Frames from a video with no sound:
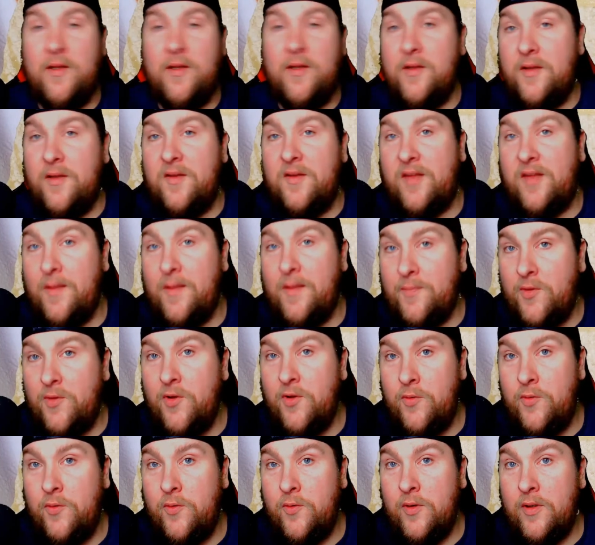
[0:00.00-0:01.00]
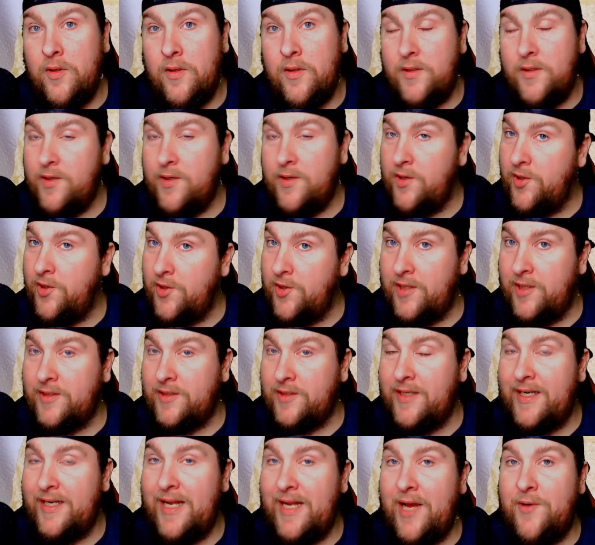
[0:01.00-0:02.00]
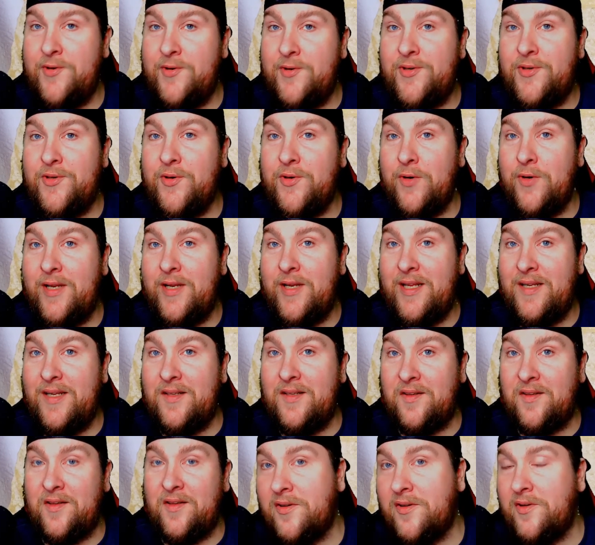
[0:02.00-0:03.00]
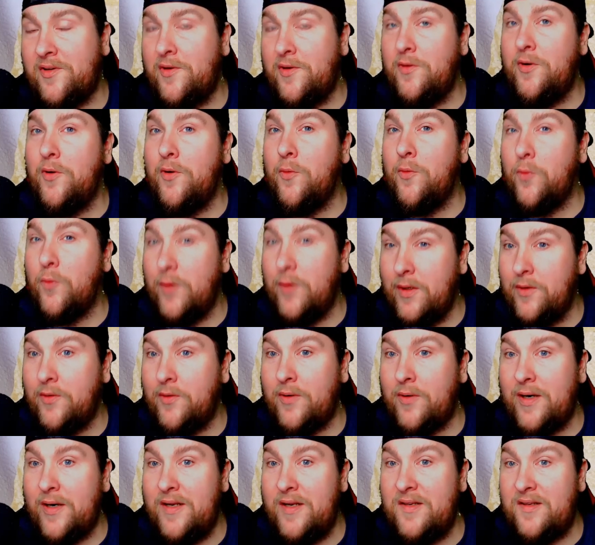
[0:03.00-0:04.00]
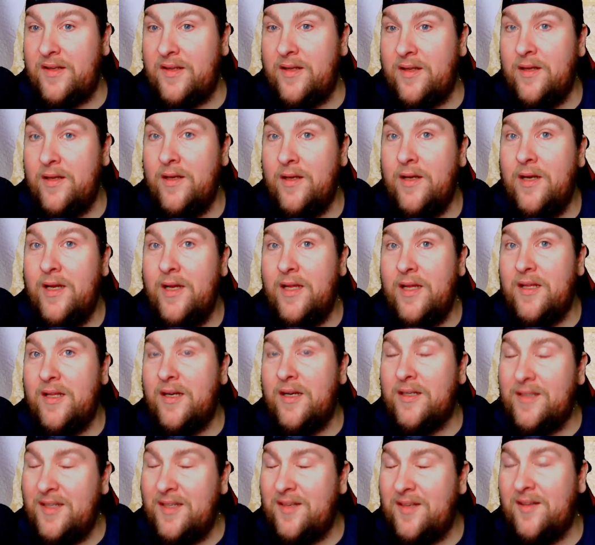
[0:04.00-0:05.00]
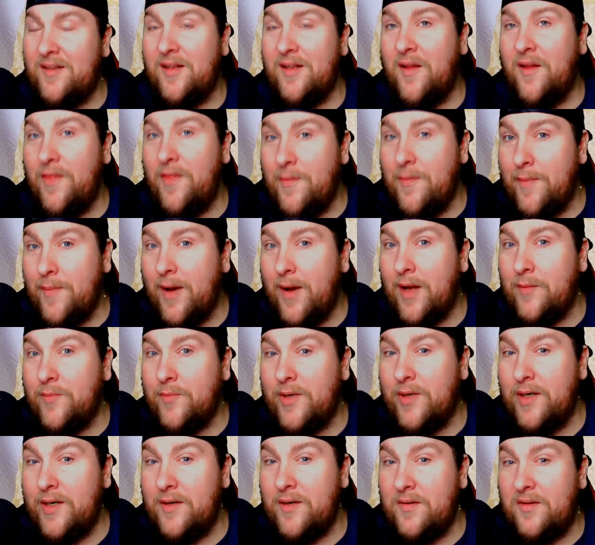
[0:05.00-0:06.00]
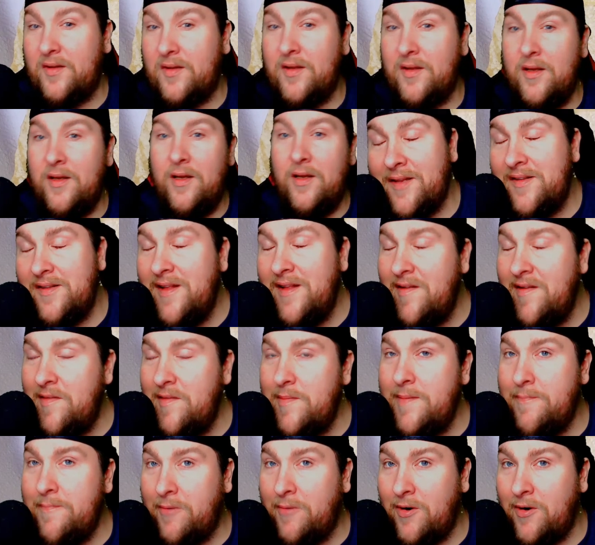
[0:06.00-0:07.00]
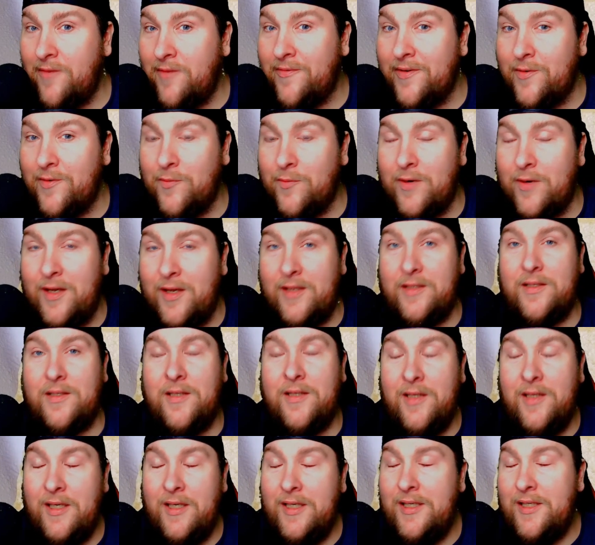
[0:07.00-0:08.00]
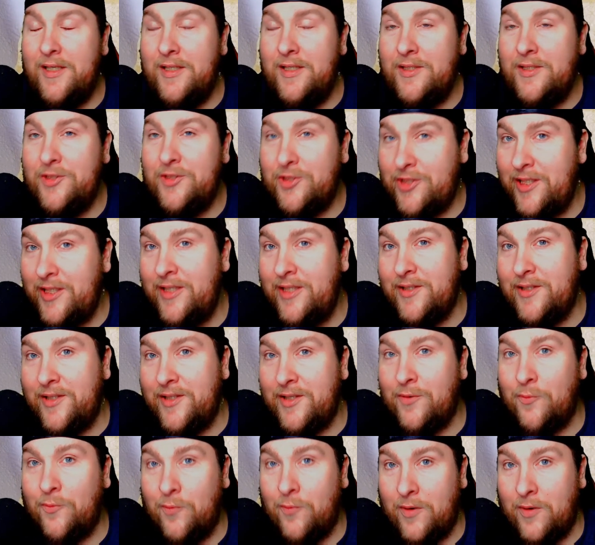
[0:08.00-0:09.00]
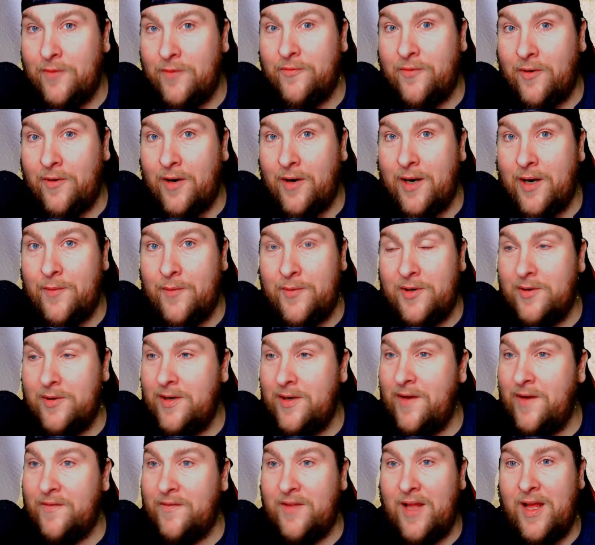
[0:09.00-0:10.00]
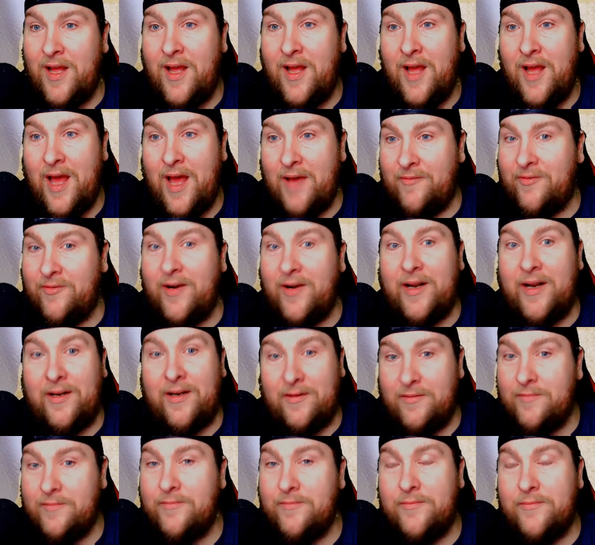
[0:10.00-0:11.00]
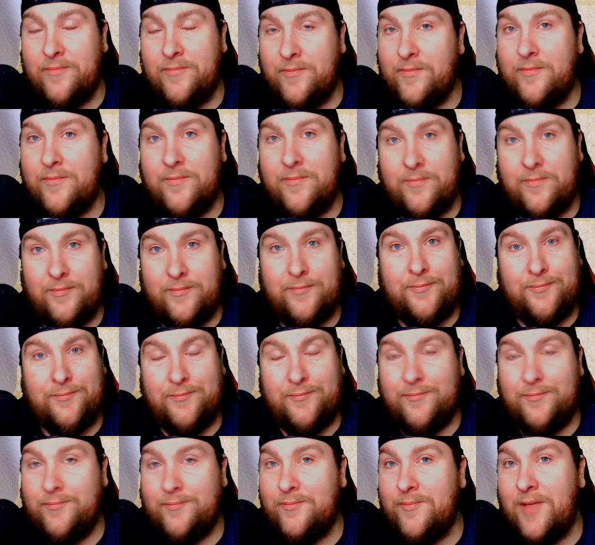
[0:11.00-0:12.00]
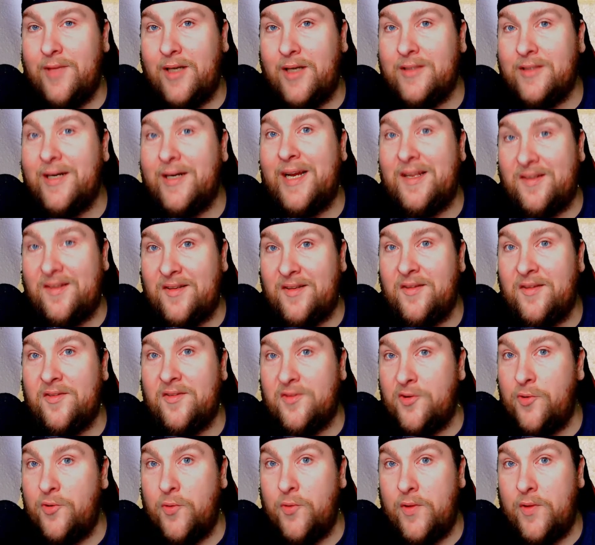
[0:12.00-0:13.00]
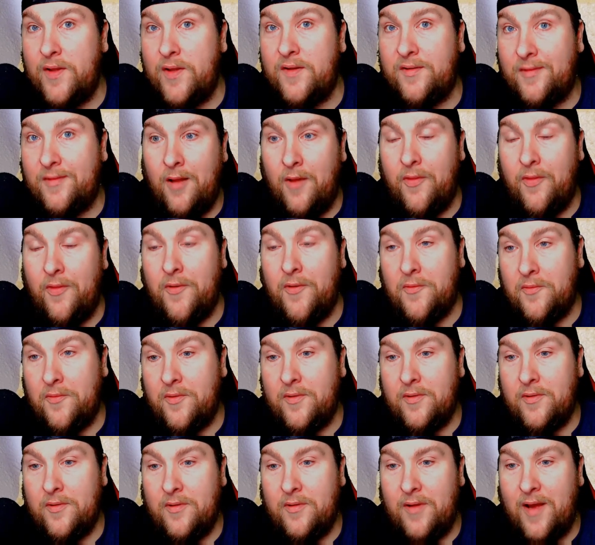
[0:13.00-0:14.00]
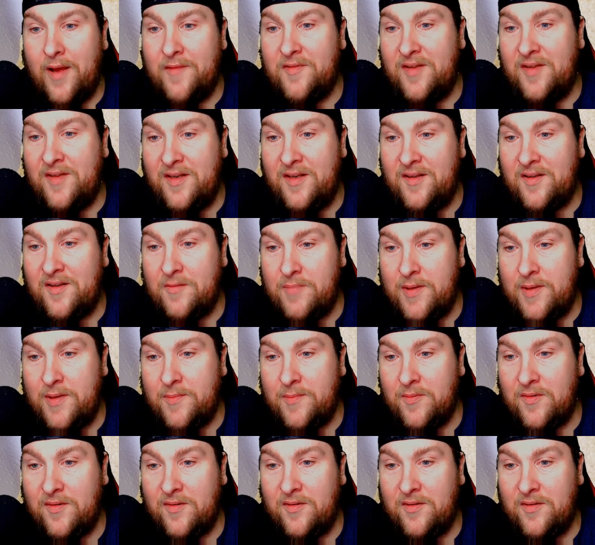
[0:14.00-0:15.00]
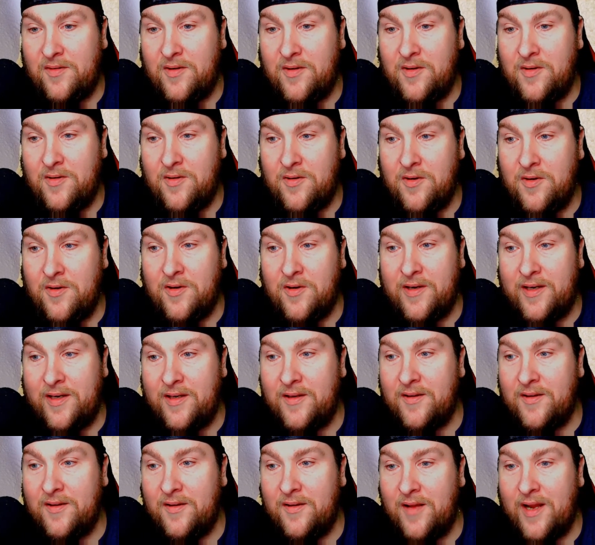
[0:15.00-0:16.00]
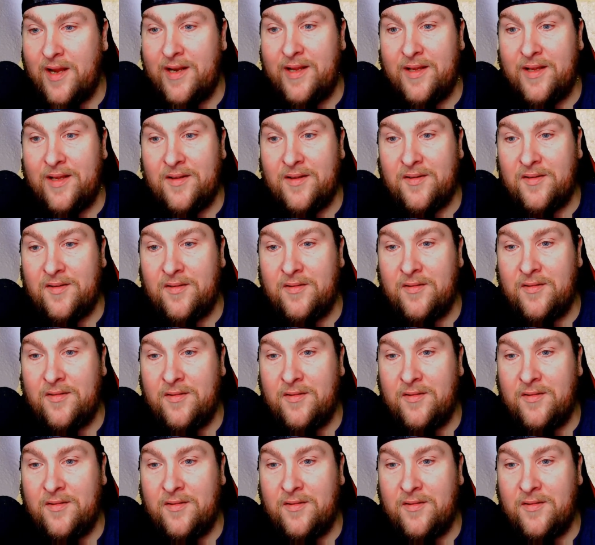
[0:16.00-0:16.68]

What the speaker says: Step two, you're going to lay down your tortillas. So don't go real crazy. At least not on the bottom layers. It's not to be perfect. We're not shingling a roof, alright? We don't have to have, a license to do this. Although, I've seen some people's cooking ideas, and